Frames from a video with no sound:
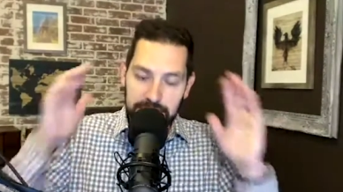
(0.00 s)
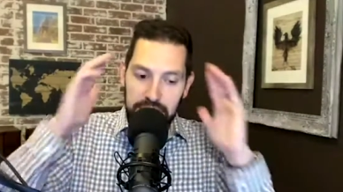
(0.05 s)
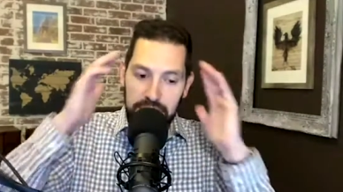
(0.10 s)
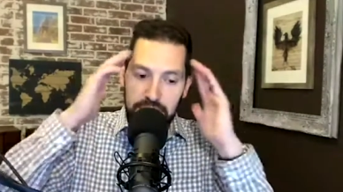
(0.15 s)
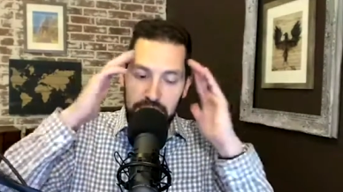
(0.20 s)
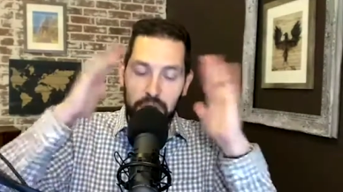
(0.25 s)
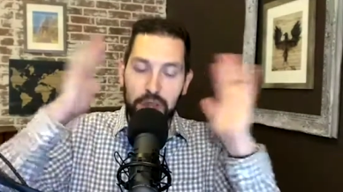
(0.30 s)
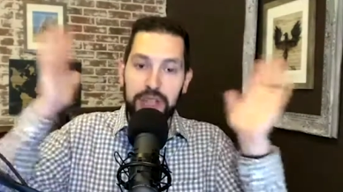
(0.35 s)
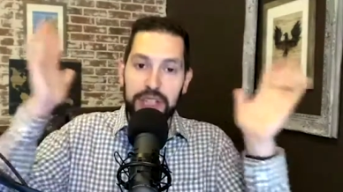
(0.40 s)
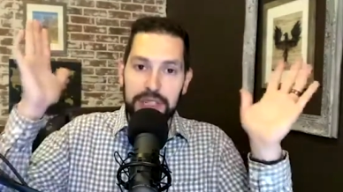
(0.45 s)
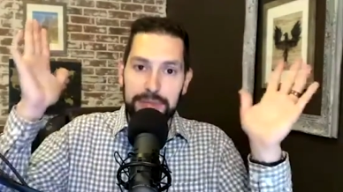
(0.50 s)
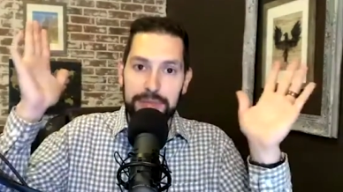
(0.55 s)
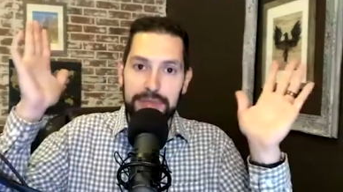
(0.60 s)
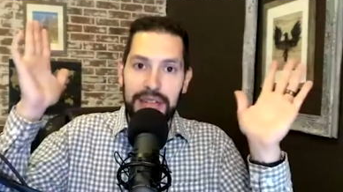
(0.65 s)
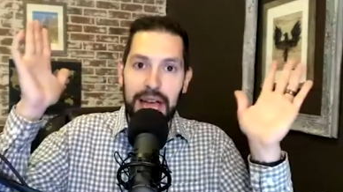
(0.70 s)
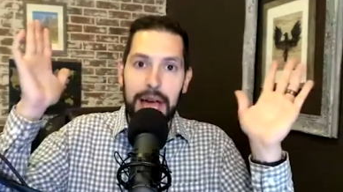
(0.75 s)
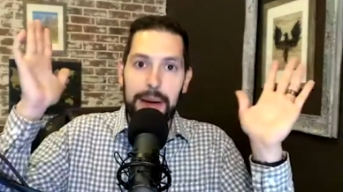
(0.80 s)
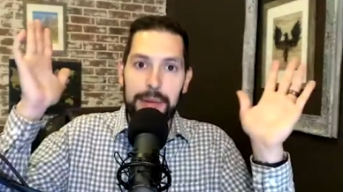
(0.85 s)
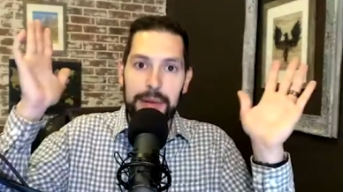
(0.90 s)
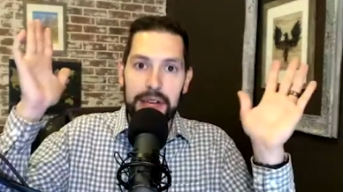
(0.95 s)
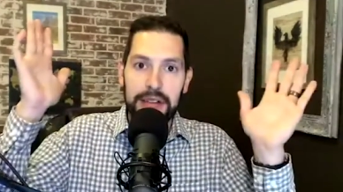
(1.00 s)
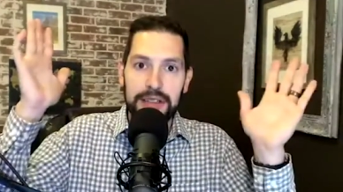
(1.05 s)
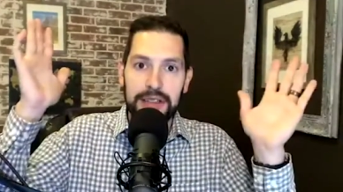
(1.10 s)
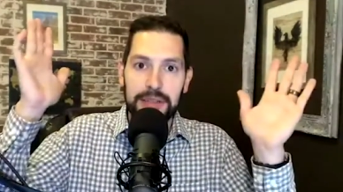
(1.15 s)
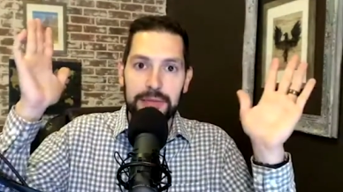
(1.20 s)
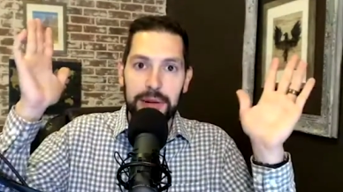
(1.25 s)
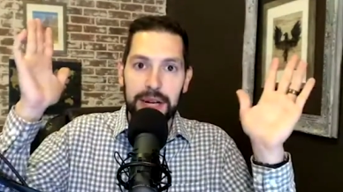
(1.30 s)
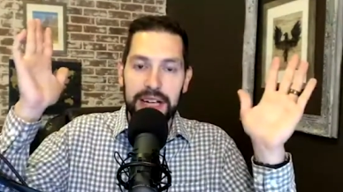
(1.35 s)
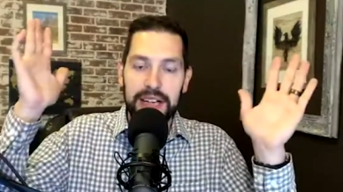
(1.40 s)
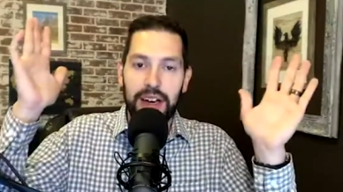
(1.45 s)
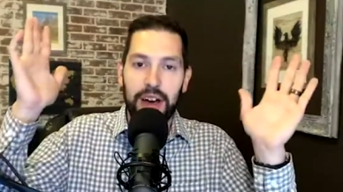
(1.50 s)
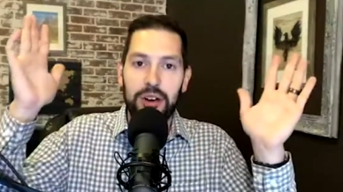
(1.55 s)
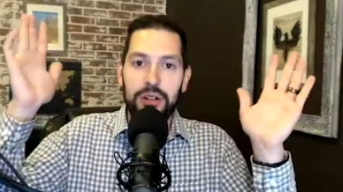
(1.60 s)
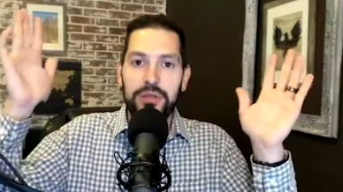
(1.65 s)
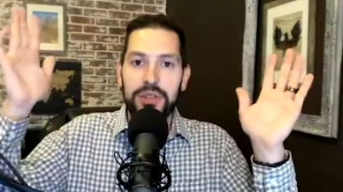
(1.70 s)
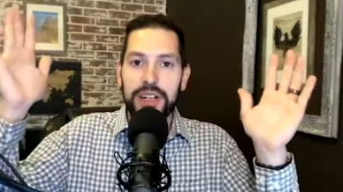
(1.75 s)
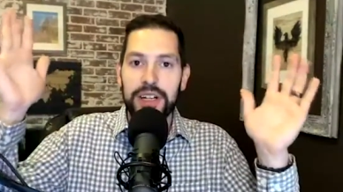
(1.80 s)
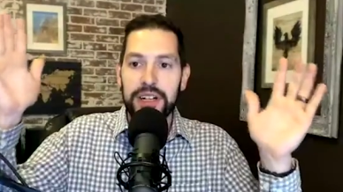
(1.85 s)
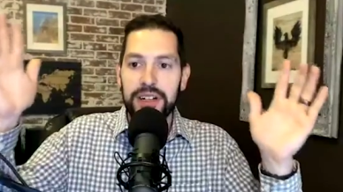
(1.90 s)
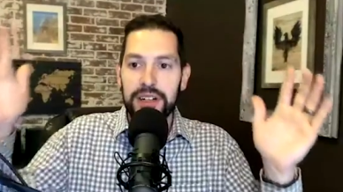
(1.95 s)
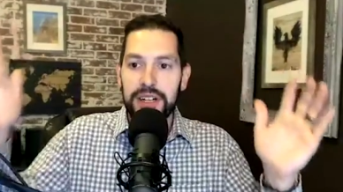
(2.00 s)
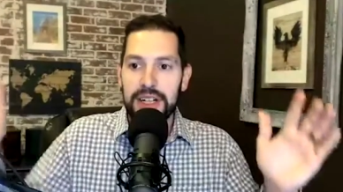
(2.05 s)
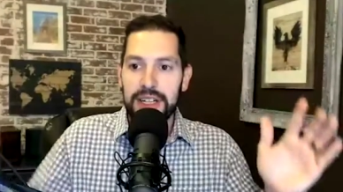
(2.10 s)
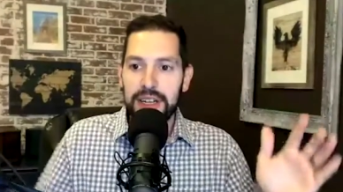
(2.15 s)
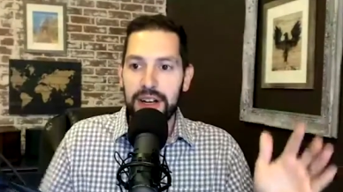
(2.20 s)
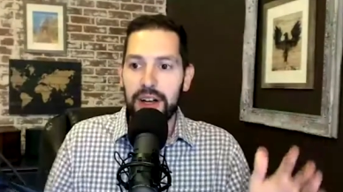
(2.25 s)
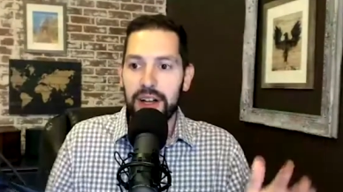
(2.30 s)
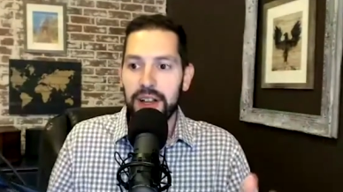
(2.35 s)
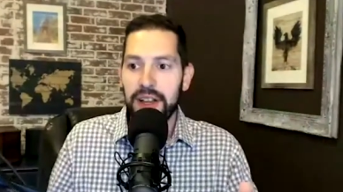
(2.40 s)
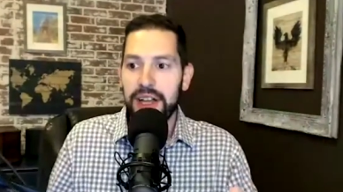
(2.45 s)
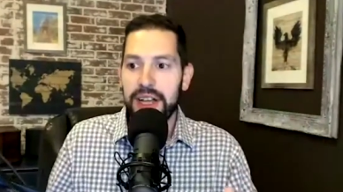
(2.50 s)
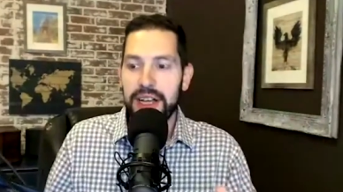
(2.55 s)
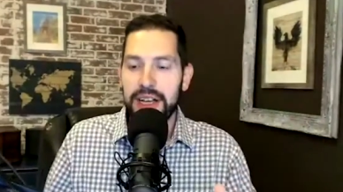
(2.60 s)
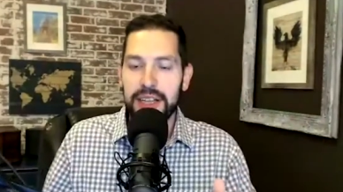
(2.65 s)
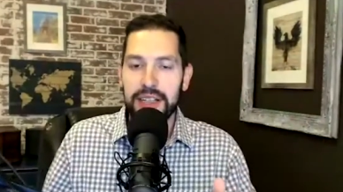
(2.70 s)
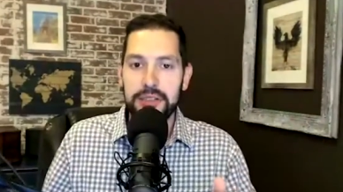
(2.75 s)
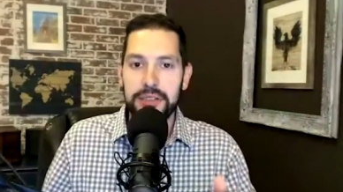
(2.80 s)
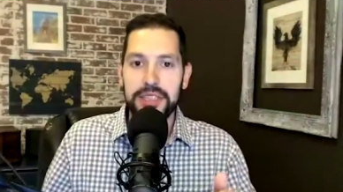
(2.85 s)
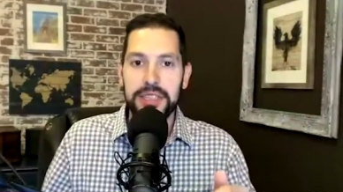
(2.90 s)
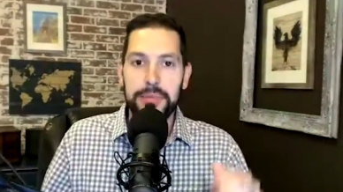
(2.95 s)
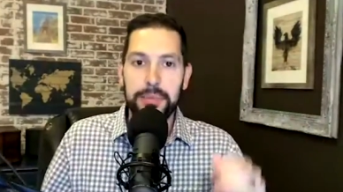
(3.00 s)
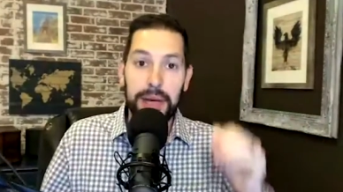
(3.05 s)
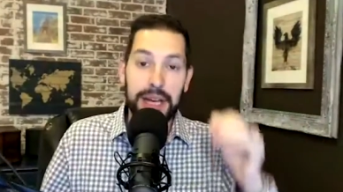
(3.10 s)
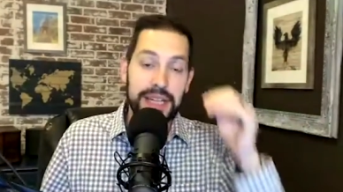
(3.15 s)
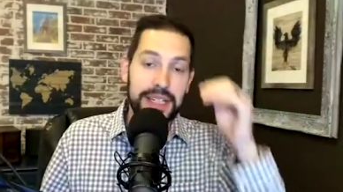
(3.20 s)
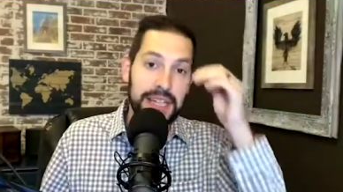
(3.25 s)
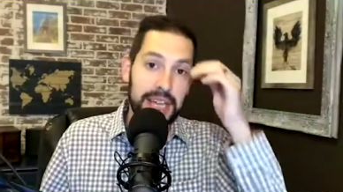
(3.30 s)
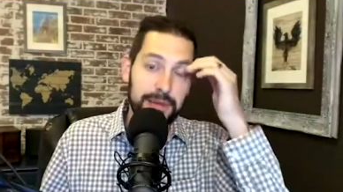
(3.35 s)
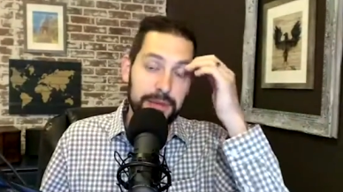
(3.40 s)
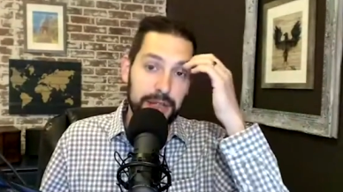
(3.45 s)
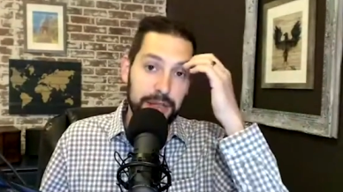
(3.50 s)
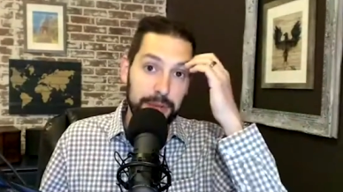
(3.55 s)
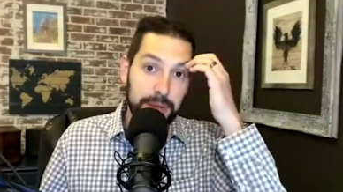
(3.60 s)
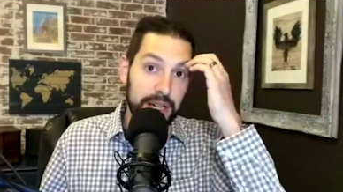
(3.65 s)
certainly dominated by COVID and all that, and the pandemic.